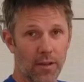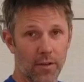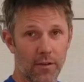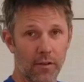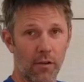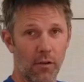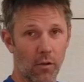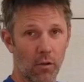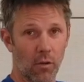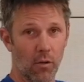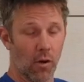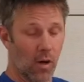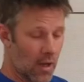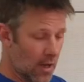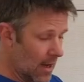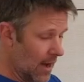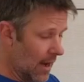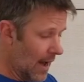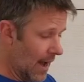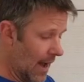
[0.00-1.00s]
do
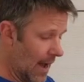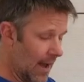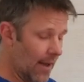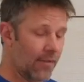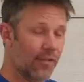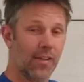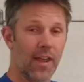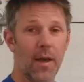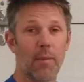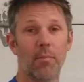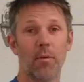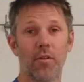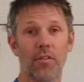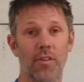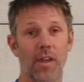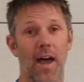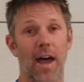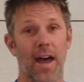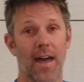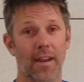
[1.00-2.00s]
samples
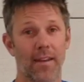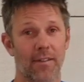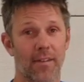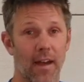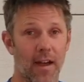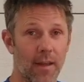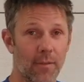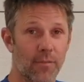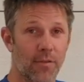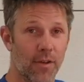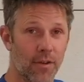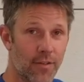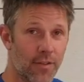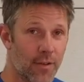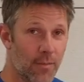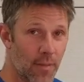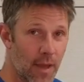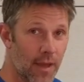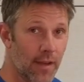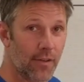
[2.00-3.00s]
ahead of time, just to
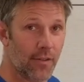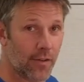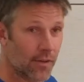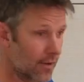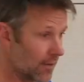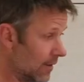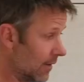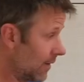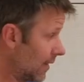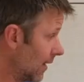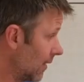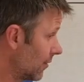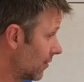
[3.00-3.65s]
make sure that things